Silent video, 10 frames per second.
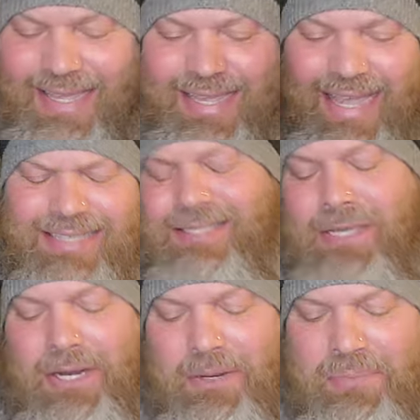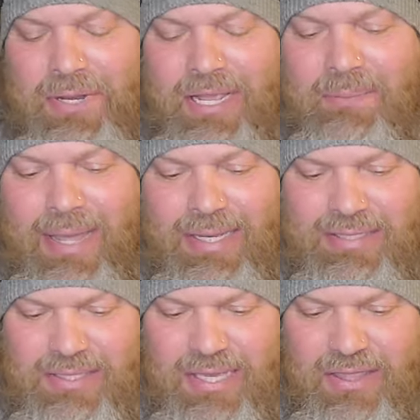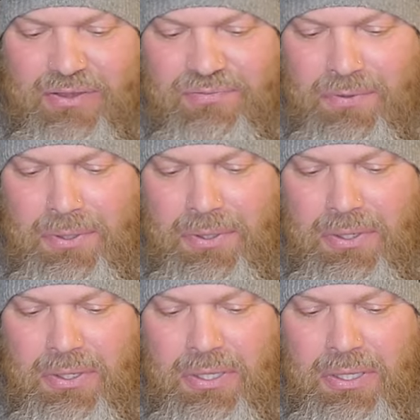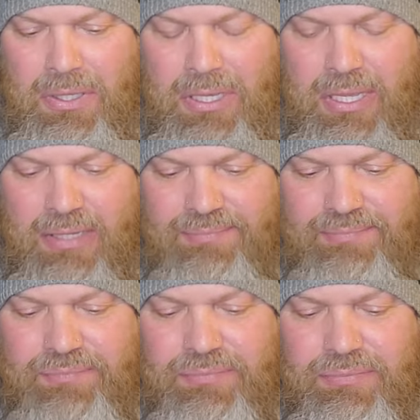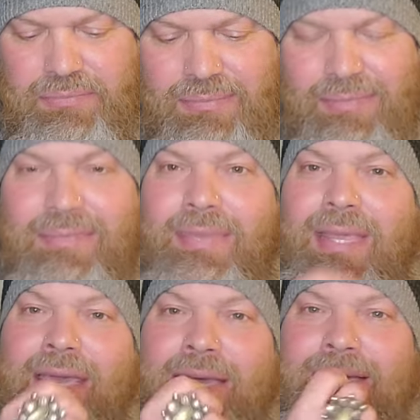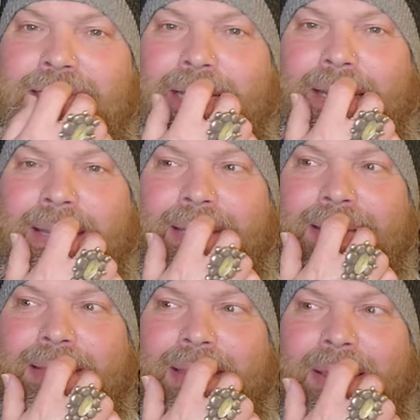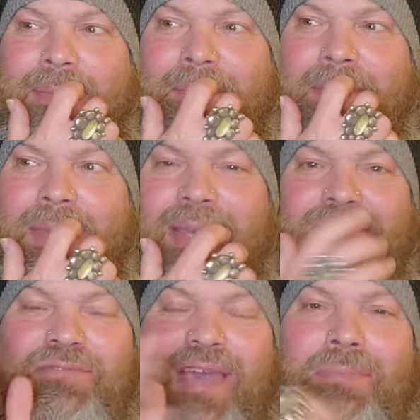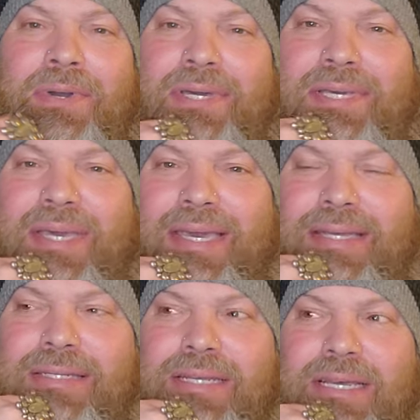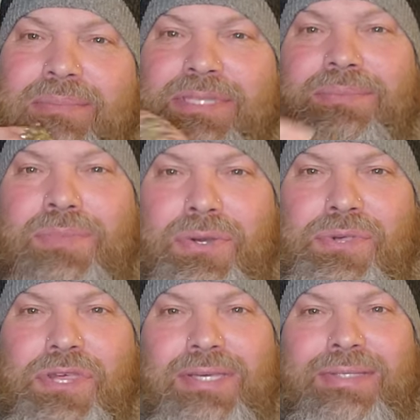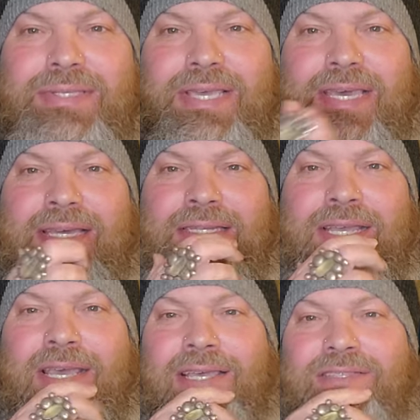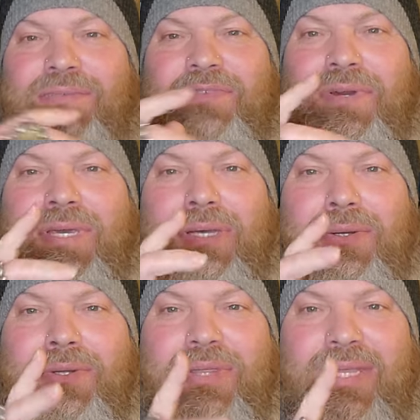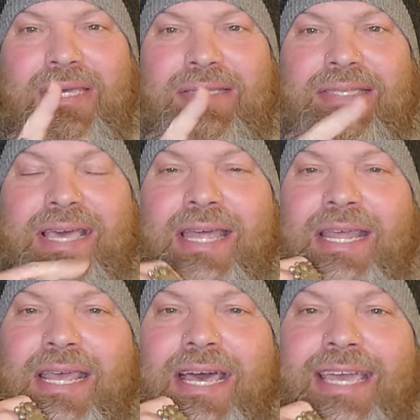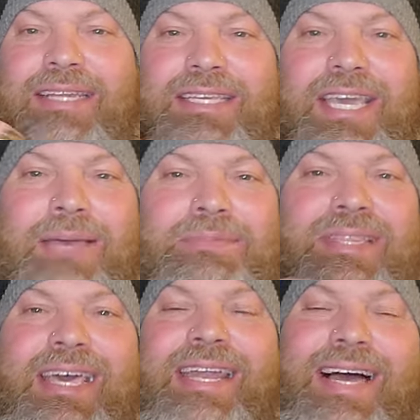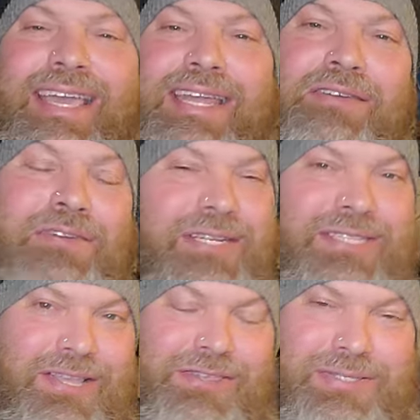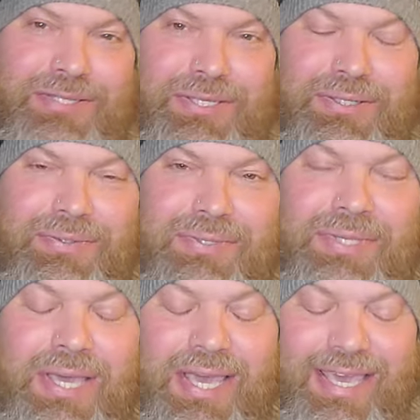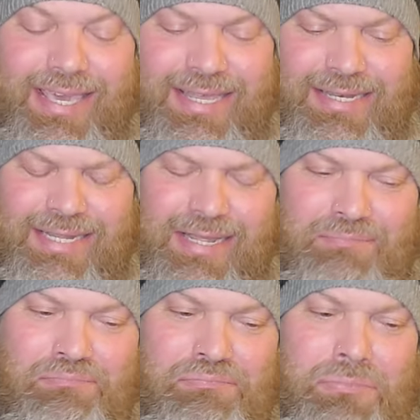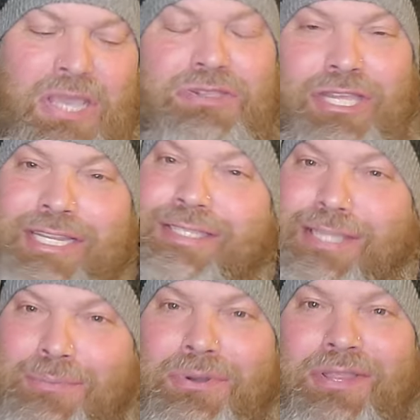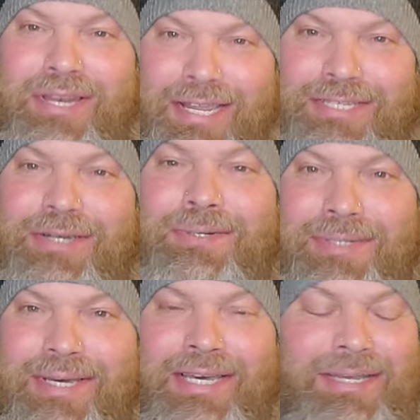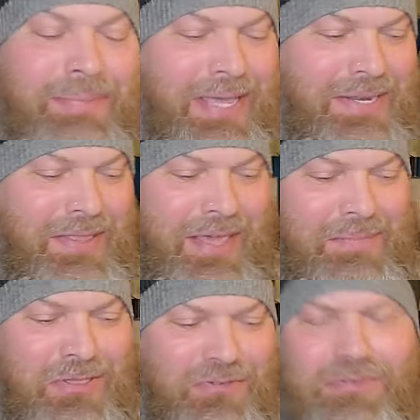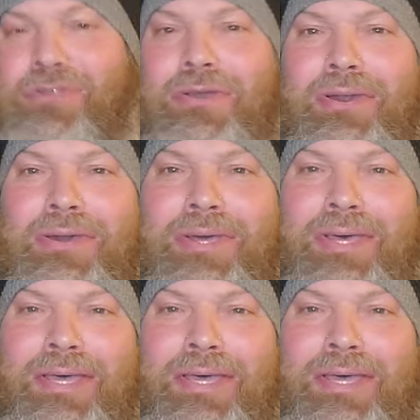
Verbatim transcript: I started putting a box together for her. Um, and uh, um, fabric and um, some notions and some very old things that I had kept that I had every intention to use. And um, she needs them more than I do. Um, I know that much for sure.